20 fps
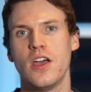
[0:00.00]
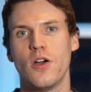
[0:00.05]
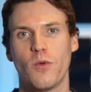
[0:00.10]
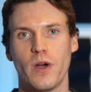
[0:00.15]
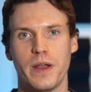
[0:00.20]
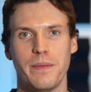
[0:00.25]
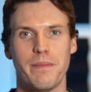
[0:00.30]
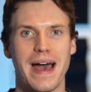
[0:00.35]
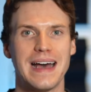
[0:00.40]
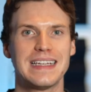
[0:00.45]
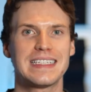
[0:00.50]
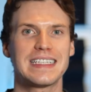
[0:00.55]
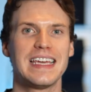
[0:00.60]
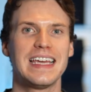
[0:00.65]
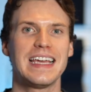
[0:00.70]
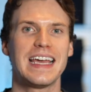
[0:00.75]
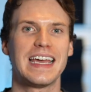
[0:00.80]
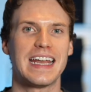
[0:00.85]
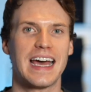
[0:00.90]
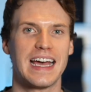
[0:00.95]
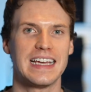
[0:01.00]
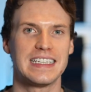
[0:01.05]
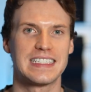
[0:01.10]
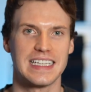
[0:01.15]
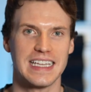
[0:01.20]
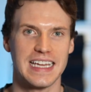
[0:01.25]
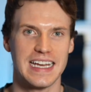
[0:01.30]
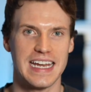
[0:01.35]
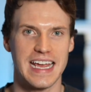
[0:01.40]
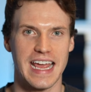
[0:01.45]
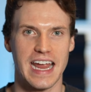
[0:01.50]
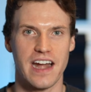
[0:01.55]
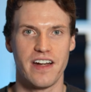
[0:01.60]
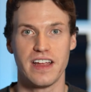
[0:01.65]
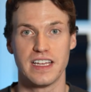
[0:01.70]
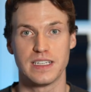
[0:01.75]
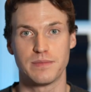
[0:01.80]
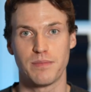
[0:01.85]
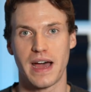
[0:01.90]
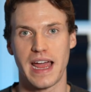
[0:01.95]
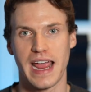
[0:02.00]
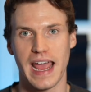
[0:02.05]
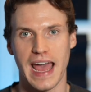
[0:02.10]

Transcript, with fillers: when masking and isolating areas by